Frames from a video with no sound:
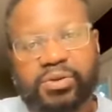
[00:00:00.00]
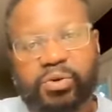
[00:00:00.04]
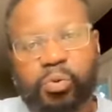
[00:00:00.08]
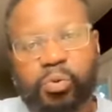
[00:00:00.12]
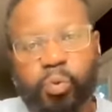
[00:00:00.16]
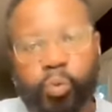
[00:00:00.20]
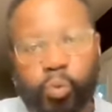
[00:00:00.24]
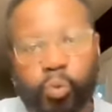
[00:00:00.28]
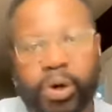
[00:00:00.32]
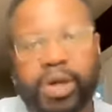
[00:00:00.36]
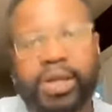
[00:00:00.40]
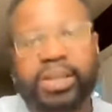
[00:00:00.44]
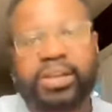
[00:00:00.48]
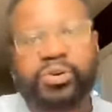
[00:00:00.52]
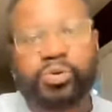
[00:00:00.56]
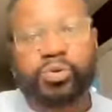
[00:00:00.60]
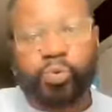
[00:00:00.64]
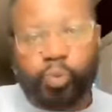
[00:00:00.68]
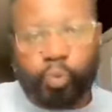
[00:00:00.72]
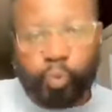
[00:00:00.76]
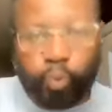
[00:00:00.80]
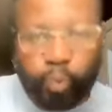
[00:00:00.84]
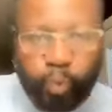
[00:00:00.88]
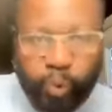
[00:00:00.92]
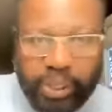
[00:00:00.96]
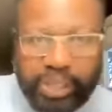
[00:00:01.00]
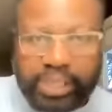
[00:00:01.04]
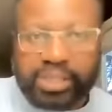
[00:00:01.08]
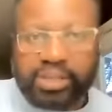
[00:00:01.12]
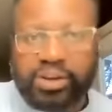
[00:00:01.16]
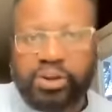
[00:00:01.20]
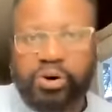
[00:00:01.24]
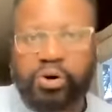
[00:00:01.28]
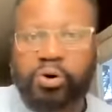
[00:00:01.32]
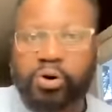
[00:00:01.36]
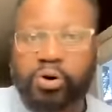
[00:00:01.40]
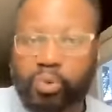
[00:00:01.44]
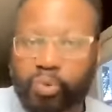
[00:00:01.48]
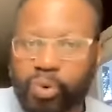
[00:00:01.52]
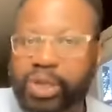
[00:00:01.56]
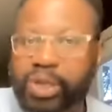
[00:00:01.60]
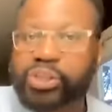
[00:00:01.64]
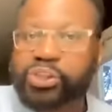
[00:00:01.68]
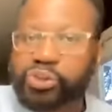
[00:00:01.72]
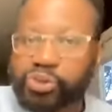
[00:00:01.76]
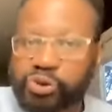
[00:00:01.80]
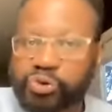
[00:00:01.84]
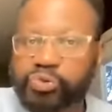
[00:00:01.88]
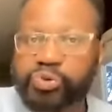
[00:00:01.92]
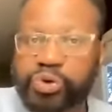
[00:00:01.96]
what we know or
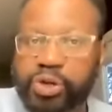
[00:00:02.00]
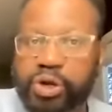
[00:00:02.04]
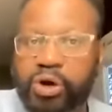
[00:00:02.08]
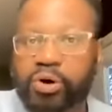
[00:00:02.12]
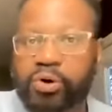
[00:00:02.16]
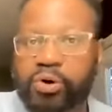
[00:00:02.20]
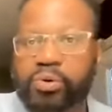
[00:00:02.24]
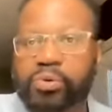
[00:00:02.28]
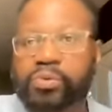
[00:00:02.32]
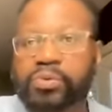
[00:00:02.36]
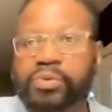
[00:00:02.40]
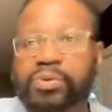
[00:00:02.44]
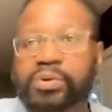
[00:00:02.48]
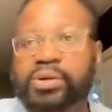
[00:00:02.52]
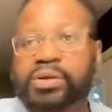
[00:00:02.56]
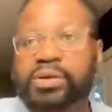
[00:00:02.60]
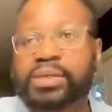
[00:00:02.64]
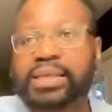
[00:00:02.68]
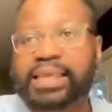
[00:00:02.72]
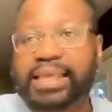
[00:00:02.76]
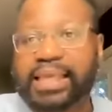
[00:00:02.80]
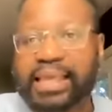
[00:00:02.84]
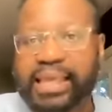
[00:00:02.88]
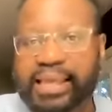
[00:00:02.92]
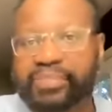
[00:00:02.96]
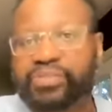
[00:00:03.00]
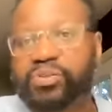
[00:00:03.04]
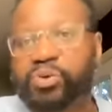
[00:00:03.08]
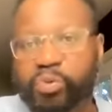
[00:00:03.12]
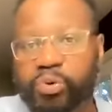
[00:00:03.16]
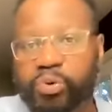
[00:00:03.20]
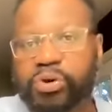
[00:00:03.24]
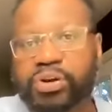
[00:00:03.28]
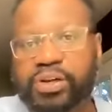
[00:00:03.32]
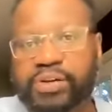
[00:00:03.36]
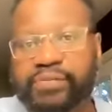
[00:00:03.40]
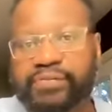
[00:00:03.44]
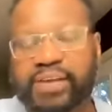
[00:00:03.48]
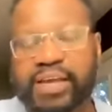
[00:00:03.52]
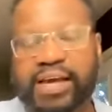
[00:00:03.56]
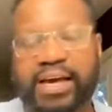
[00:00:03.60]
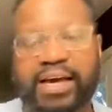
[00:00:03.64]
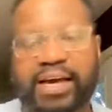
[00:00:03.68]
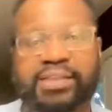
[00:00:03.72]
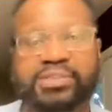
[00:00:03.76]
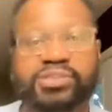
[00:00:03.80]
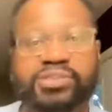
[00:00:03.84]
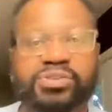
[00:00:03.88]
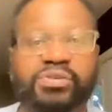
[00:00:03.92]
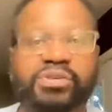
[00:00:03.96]
what you know in the Word of
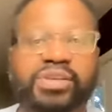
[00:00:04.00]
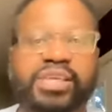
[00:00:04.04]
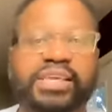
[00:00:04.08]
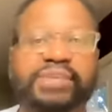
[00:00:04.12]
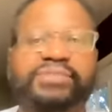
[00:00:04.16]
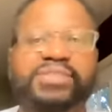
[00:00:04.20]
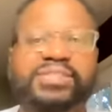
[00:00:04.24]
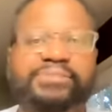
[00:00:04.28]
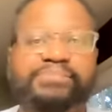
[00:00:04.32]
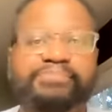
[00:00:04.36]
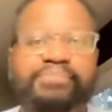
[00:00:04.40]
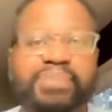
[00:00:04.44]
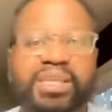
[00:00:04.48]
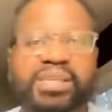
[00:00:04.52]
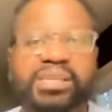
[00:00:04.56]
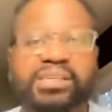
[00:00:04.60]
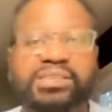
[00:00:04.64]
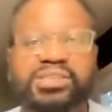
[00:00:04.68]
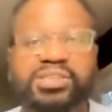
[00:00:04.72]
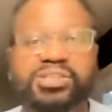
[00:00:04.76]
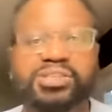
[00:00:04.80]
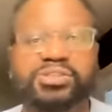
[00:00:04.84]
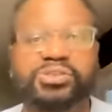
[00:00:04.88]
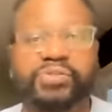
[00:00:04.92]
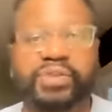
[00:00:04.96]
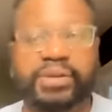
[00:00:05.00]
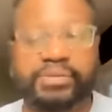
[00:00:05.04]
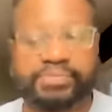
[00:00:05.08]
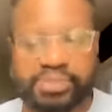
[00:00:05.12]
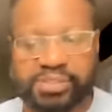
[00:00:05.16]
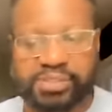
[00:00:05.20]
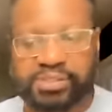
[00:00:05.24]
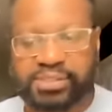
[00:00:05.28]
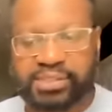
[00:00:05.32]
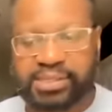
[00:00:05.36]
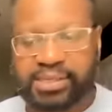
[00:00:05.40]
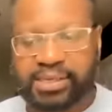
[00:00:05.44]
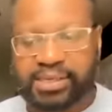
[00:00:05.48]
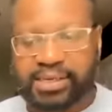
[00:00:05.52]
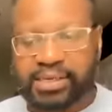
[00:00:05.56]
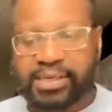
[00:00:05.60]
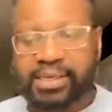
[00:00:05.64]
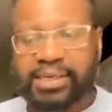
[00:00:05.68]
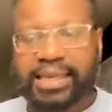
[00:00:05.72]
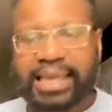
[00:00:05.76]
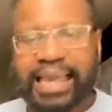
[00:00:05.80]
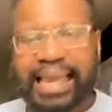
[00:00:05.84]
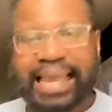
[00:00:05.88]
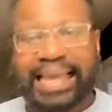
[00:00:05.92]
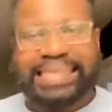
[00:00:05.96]
God. So give as many descriptions
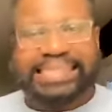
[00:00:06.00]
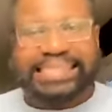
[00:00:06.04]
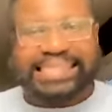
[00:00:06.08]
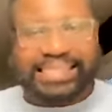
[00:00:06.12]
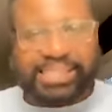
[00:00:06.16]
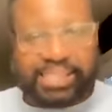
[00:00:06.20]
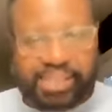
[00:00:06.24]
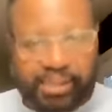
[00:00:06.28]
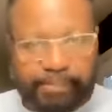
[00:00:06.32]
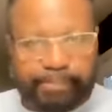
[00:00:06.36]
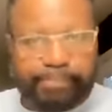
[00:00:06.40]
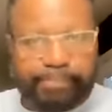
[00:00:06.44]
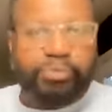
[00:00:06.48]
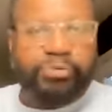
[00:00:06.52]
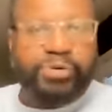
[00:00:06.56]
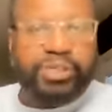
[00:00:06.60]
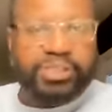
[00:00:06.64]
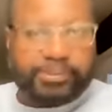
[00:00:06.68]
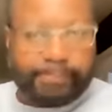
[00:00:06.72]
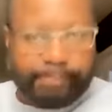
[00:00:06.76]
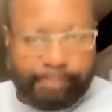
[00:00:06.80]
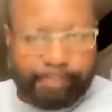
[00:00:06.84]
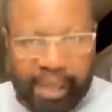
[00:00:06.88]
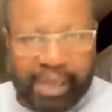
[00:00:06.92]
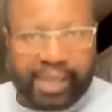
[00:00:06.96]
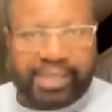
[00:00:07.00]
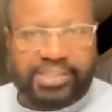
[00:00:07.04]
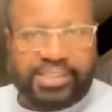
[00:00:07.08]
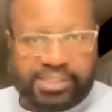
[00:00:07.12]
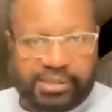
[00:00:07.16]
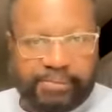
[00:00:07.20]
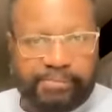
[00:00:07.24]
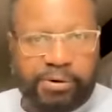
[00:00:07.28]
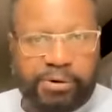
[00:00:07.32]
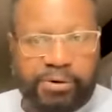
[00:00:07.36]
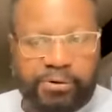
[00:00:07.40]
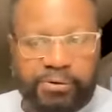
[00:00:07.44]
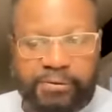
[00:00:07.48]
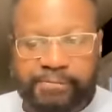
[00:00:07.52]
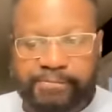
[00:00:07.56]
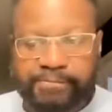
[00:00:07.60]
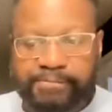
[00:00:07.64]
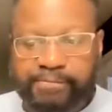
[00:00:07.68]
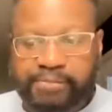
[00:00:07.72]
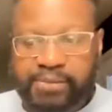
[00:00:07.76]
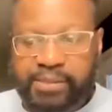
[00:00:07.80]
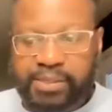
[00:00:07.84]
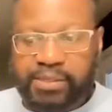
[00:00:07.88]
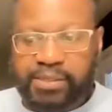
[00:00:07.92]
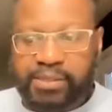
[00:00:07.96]
as simple as possible,
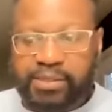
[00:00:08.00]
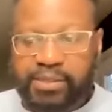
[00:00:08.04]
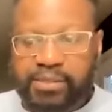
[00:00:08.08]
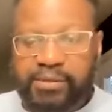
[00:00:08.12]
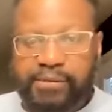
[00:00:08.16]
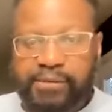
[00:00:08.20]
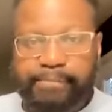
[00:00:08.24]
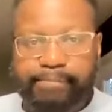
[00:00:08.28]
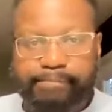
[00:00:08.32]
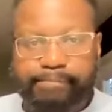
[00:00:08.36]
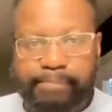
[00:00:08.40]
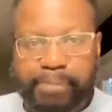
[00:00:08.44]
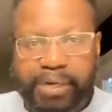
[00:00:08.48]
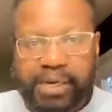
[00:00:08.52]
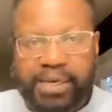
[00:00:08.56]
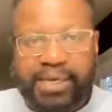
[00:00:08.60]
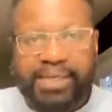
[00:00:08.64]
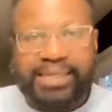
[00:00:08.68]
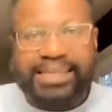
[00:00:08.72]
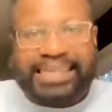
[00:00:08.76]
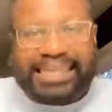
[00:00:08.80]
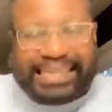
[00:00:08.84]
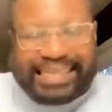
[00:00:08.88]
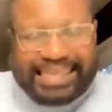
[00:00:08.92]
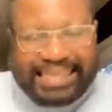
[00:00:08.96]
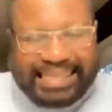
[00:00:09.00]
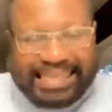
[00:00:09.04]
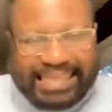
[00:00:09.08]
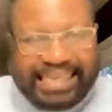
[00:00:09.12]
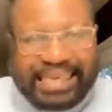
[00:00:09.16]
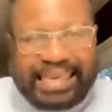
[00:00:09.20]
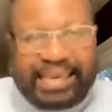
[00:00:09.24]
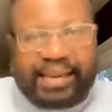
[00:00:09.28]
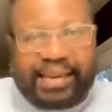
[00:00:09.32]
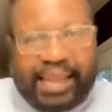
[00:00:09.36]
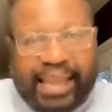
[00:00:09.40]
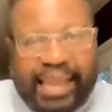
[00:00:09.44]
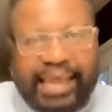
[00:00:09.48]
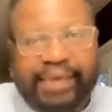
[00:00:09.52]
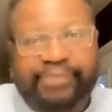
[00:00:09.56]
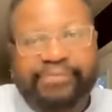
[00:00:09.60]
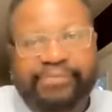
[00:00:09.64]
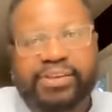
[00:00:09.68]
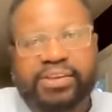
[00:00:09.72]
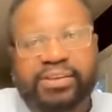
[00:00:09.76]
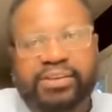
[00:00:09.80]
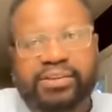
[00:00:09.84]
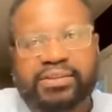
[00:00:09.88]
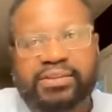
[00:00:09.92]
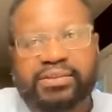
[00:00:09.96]
but yet
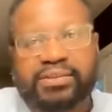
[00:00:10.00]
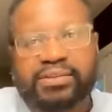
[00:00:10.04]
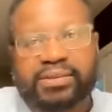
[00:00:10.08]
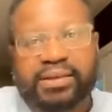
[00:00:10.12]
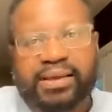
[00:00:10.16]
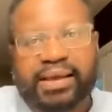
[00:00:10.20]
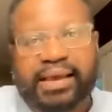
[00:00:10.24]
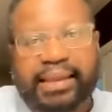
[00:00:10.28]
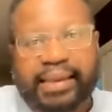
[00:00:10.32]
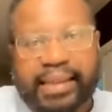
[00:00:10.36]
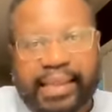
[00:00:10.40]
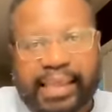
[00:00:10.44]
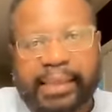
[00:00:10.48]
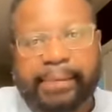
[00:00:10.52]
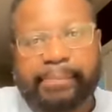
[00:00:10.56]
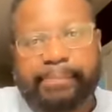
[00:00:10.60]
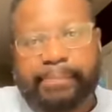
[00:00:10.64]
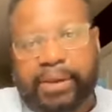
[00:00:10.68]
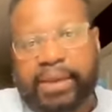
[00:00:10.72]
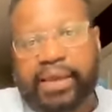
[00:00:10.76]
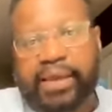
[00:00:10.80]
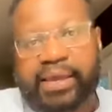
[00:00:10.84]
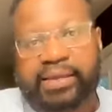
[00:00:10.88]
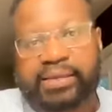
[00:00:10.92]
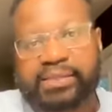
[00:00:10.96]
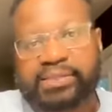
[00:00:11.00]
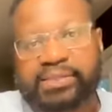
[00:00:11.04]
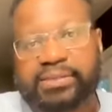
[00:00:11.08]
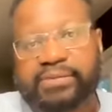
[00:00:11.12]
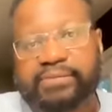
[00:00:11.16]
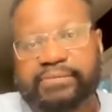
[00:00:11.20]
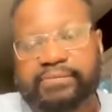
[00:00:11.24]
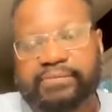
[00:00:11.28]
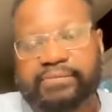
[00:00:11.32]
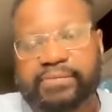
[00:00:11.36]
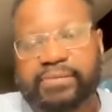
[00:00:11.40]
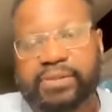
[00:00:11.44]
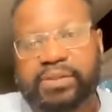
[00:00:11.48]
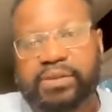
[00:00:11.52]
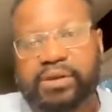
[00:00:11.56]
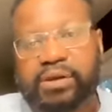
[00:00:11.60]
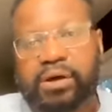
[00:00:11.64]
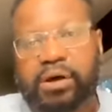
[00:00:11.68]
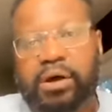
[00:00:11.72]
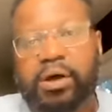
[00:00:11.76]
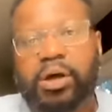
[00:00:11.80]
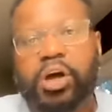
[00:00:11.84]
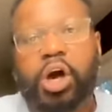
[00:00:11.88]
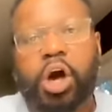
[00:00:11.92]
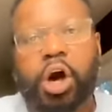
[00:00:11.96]
having an impact
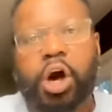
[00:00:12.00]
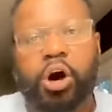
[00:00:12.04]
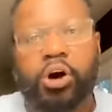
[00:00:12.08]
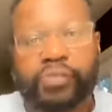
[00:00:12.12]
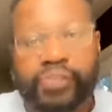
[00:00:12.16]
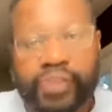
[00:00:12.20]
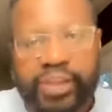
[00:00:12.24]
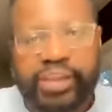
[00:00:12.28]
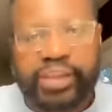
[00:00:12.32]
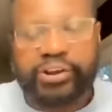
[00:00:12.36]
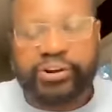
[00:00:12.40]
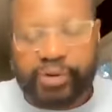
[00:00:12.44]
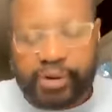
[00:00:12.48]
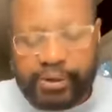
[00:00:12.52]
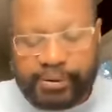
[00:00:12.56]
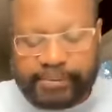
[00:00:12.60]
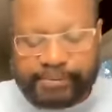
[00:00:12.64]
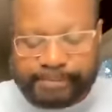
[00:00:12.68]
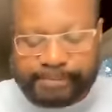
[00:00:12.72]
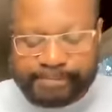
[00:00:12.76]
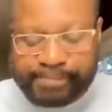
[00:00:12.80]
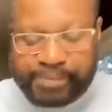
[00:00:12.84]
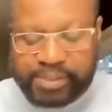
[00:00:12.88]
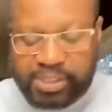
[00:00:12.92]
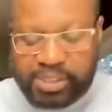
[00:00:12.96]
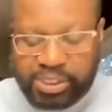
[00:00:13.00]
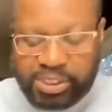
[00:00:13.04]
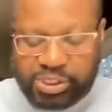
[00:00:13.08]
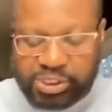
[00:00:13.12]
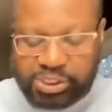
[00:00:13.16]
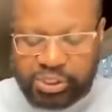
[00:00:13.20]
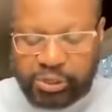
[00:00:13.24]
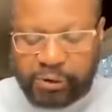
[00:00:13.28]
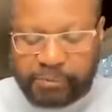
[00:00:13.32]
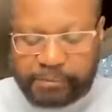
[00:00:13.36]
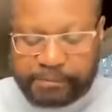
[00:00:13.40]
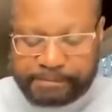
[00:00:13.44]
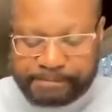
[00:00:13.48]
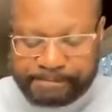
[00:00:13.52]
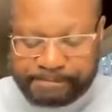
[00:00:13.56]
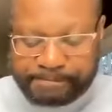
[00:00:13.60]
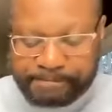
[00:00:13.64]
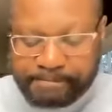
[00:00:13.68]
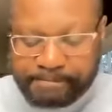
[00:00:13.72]
on the hearer. So,